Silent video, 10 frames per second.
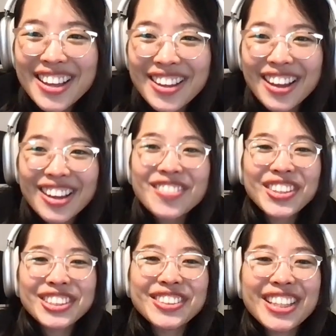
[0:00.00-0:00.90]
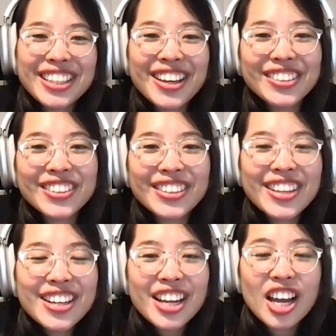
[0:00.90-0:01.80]
uh, compared to any other
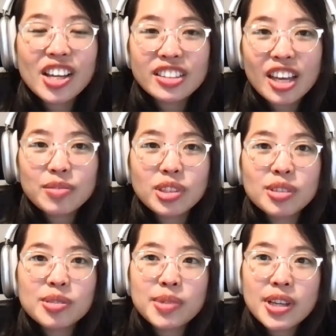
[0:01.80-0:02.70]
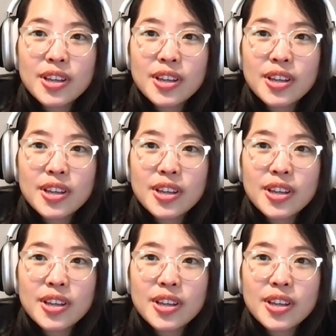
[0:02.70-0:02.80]
uh, types of, uh,